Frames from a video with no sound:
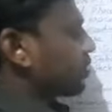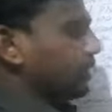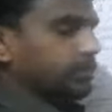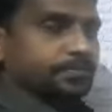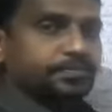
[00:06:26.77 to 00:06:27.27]

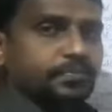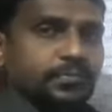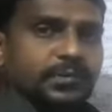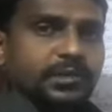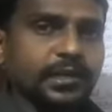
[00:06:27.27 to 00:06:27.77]
1.
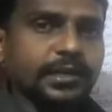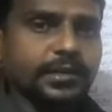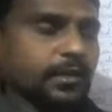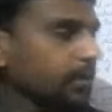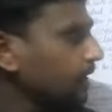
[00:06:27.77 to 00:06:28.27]

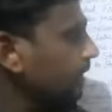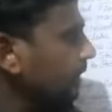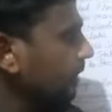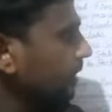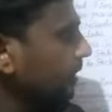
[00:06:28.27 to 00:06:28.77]
Clear?
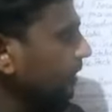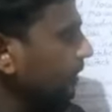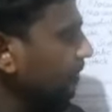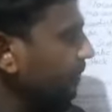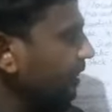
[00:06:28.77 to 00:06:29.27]

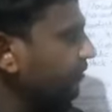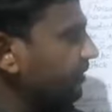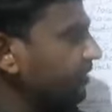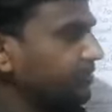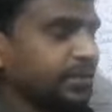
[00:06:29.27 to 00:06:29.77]

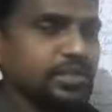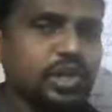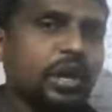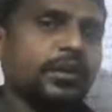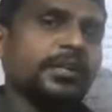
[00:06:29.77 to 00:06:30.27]
If it is
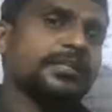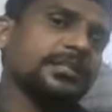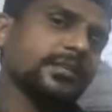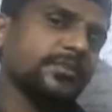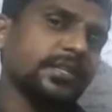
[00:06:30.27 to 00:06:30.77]
not
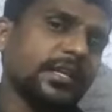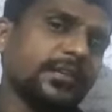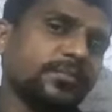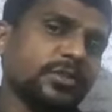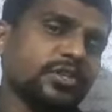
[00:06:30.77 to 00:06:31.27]
nested with
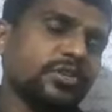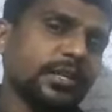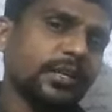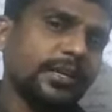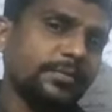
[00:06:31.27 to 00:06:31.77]
another
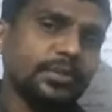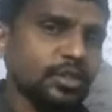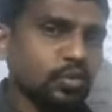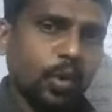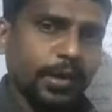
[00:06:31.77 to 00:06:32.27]
procedure, depth
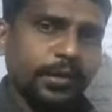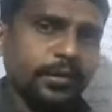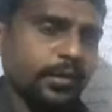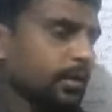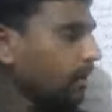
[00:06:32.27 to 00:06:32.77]
is
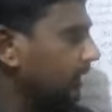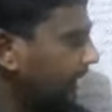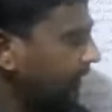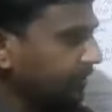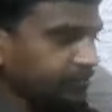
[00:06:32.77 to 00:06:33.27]
1,
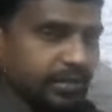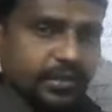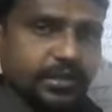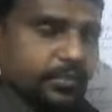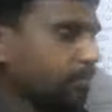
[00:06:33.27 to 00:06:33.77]
and if
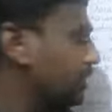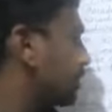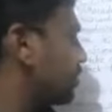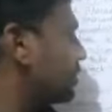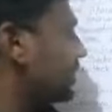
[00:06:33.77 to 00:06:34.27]
the
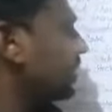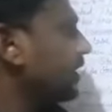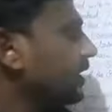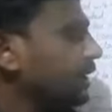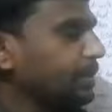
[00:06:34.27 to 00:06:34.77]
procedure
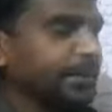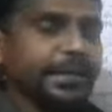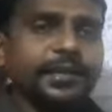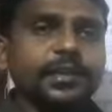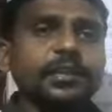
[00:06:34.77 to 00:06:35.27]

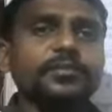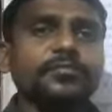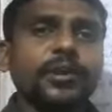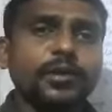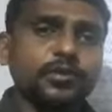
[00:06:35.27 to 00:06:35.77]
immediately
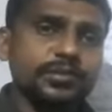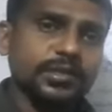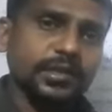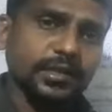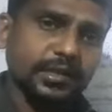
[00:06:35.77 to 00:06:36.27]
follows
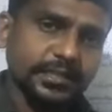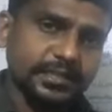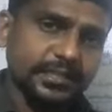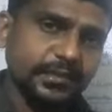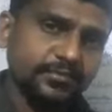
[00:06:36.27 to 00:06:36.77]
the
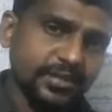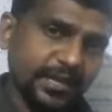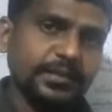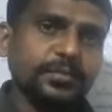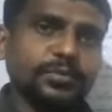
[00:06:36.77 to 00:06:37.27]
nesting is
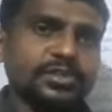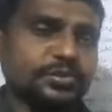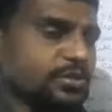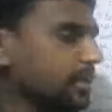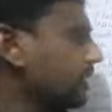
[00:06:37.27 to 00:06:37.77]
another
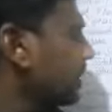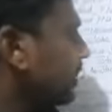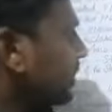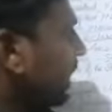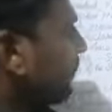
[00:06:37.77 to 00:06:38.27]
procedure,
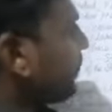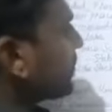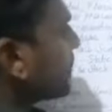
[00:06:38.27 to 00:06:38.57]
that we will